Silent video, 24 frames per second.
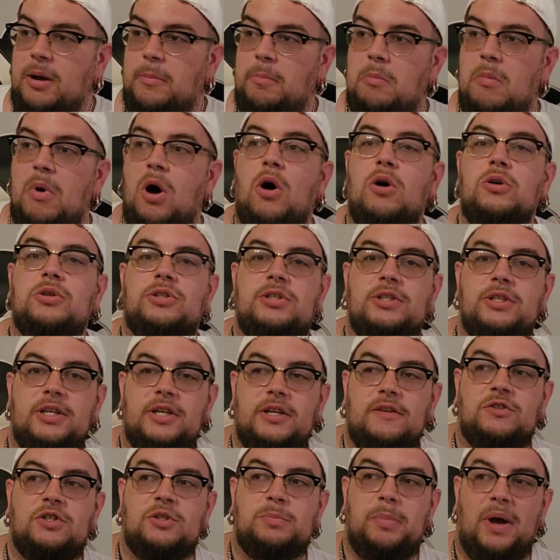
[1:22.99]

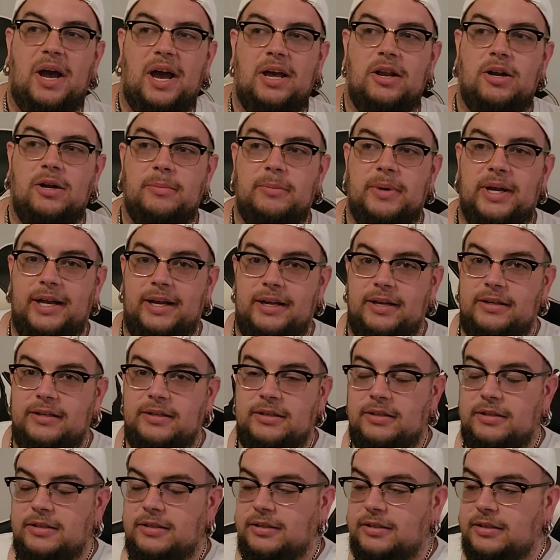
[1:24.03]
mostly of Spider-Man